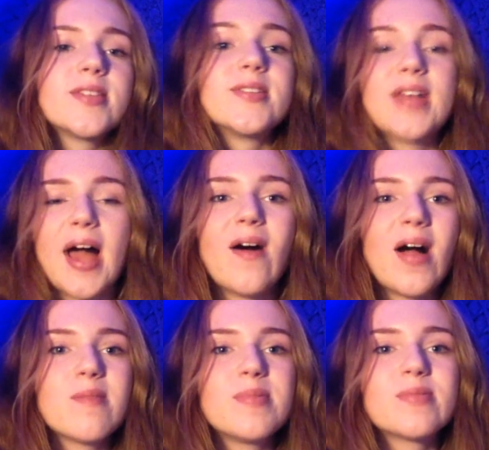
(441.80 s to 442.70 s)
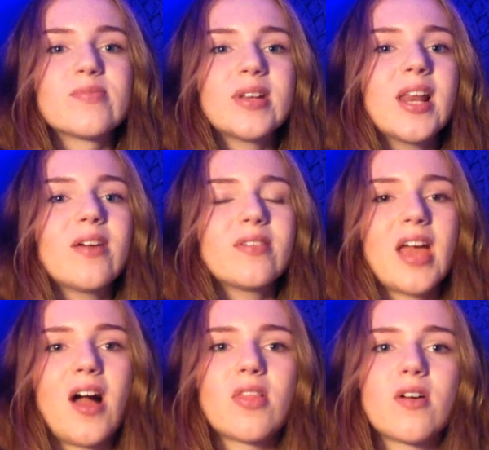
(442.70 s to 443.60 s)
Now I've been really loving
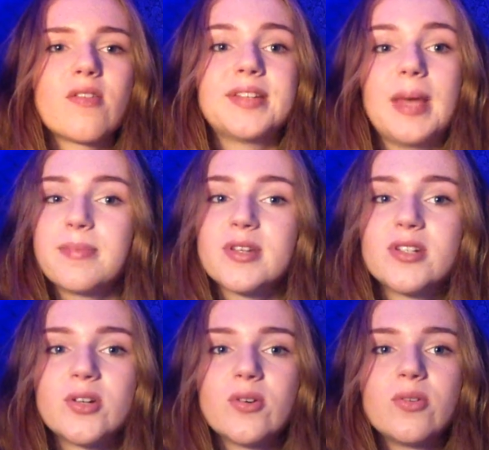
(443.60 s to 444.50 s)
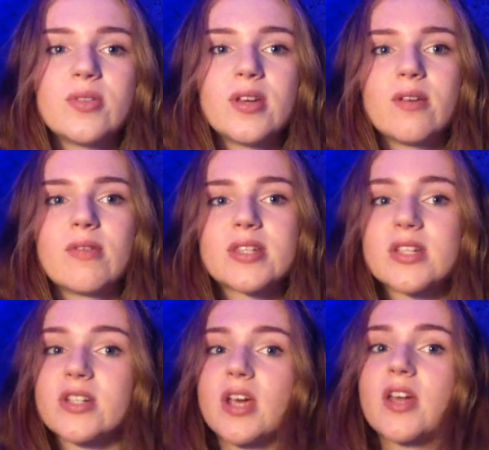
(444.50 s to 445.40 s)
how they've adapted to the
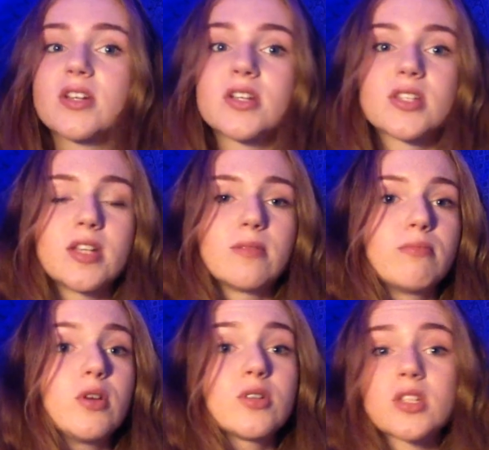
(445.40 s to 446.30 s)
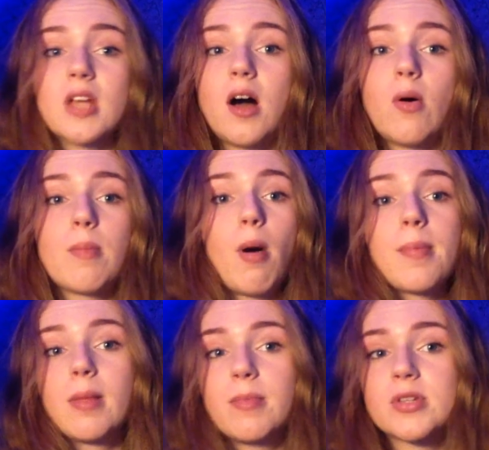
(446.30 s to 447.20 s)
recent changes in the music style and
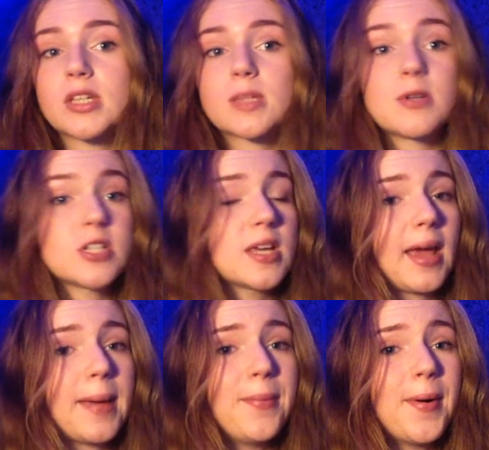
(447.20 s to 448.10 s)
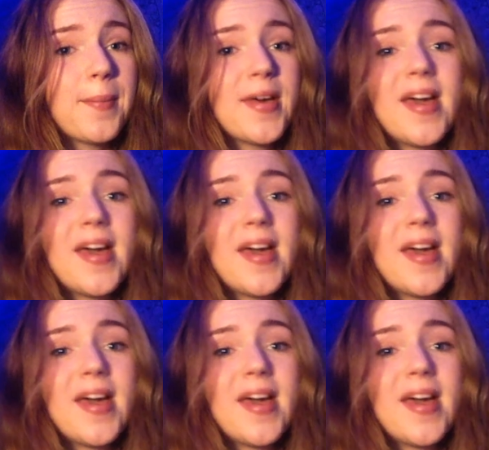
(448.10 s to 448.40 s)
popular music, especially in K-pop.